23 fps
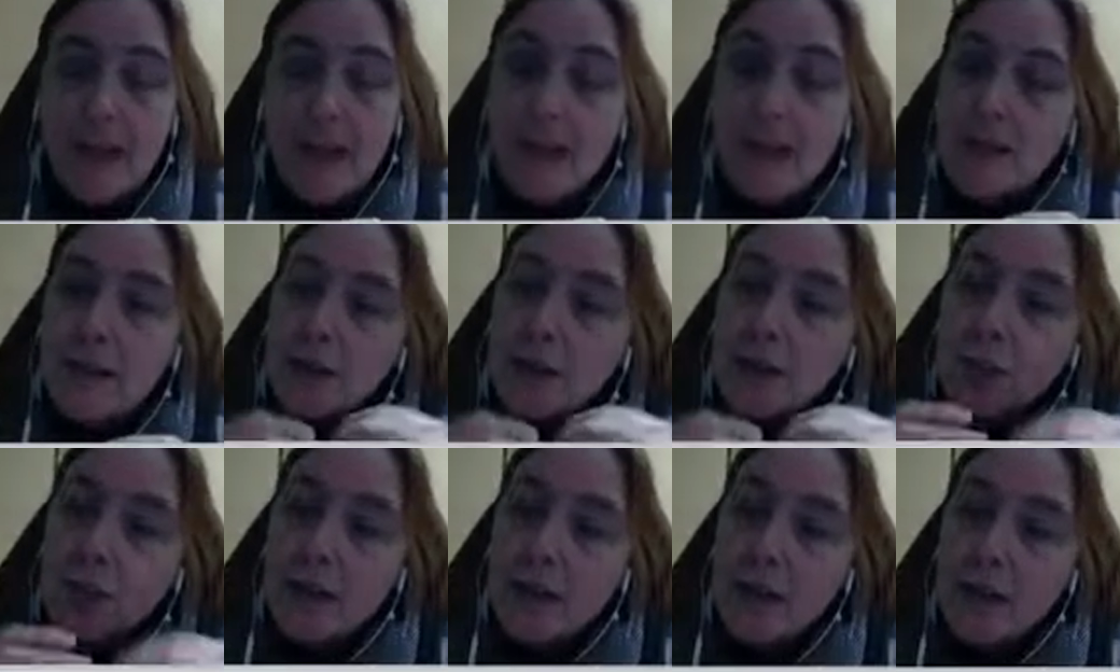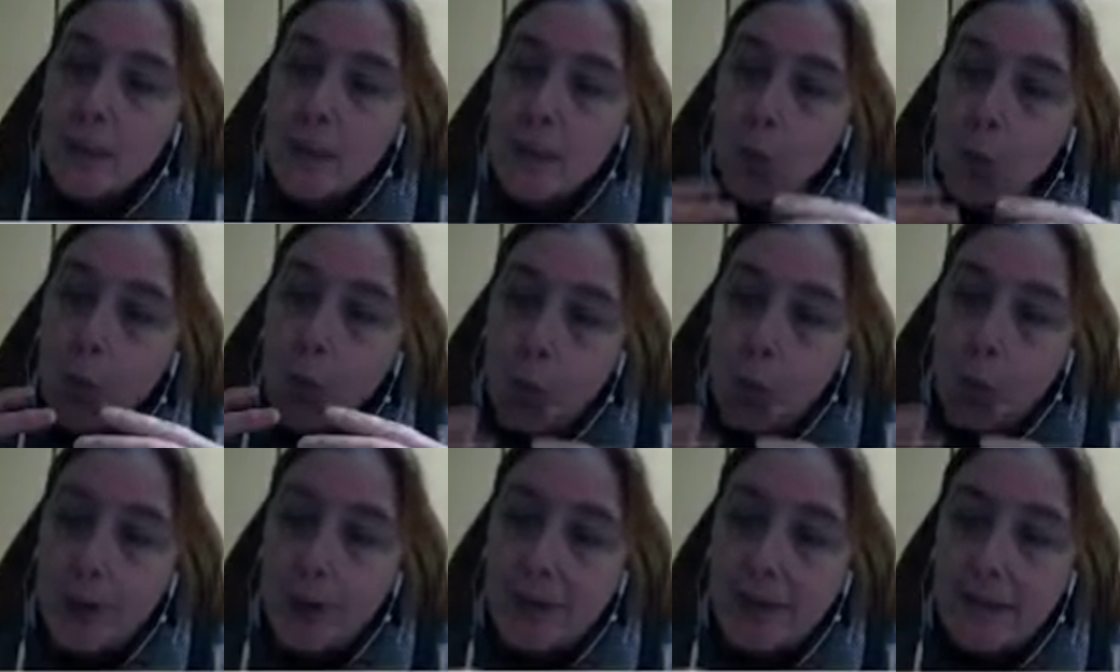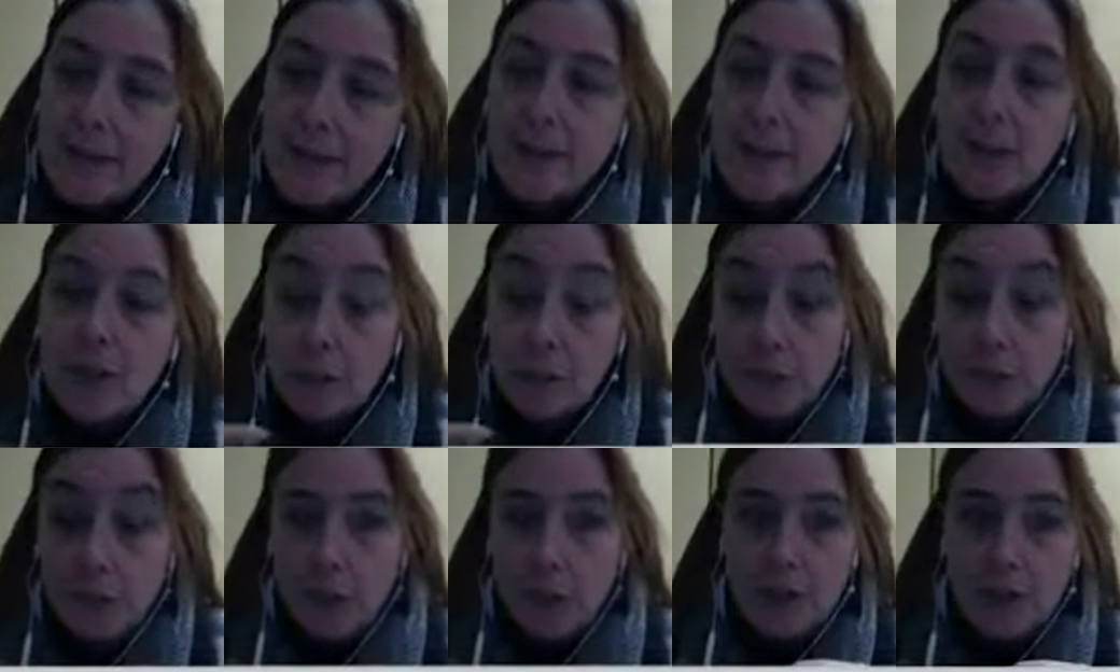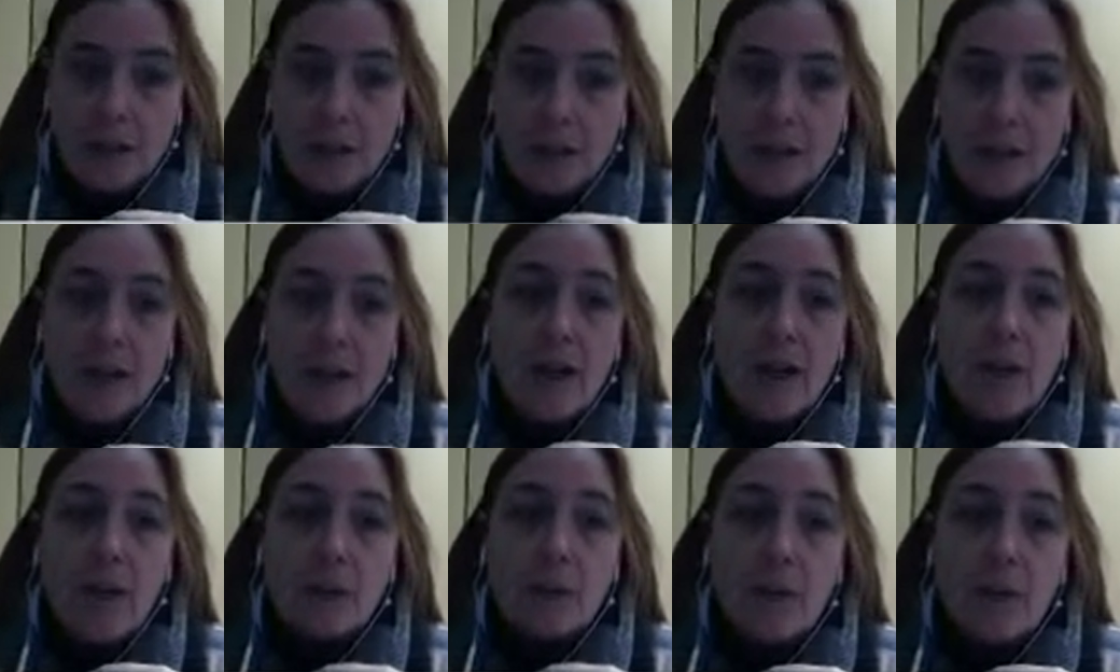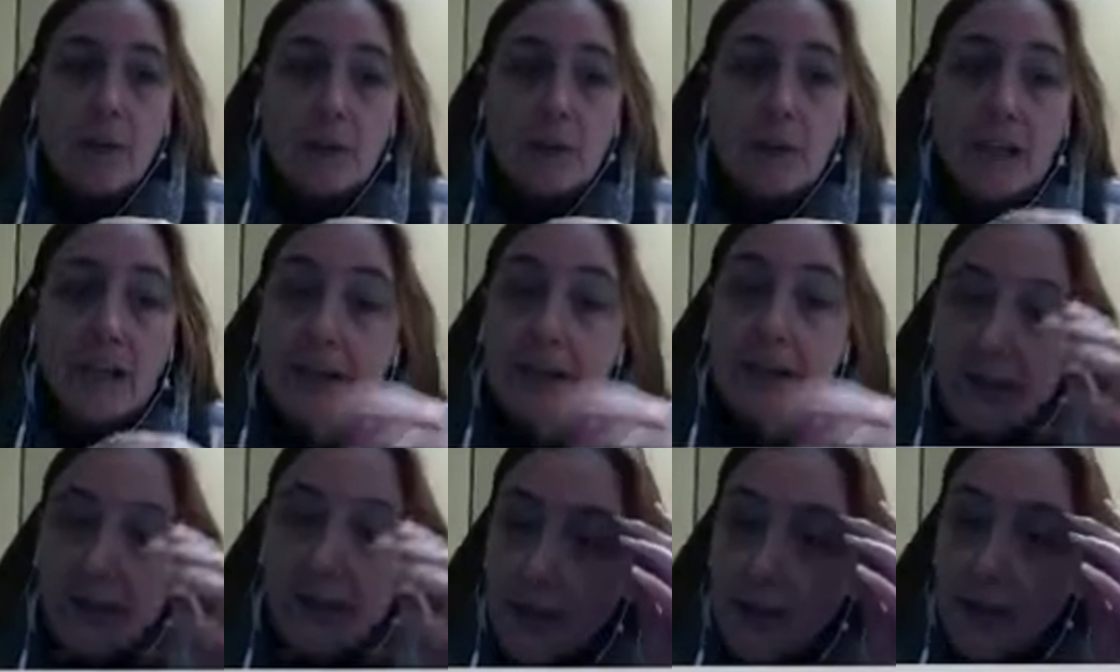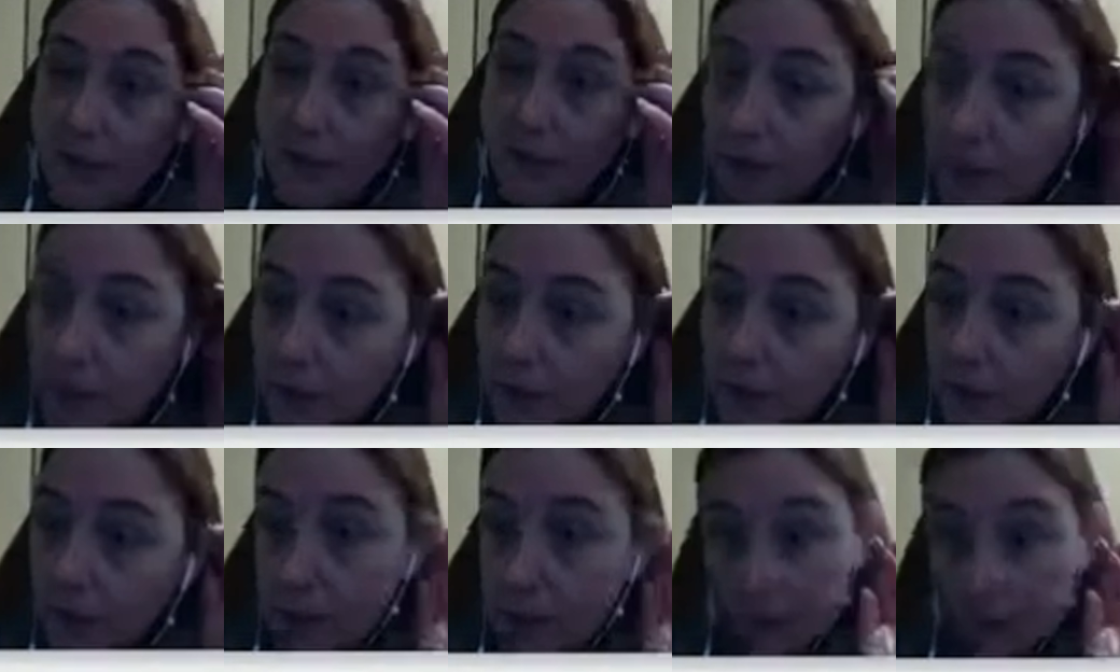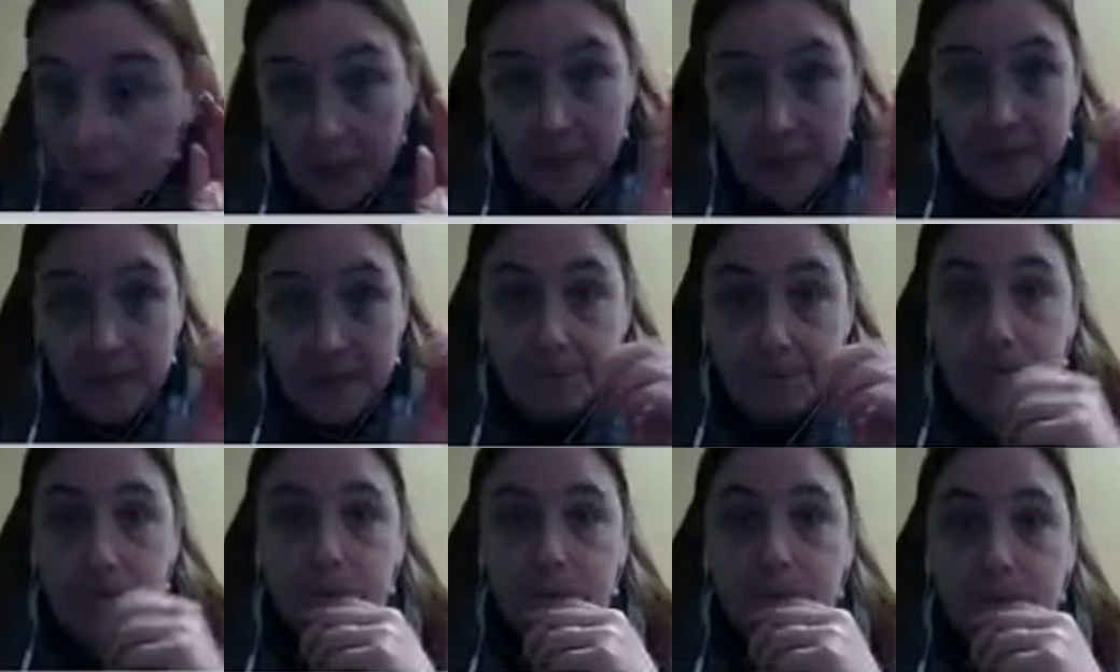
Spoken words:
is where one community replaces another over time.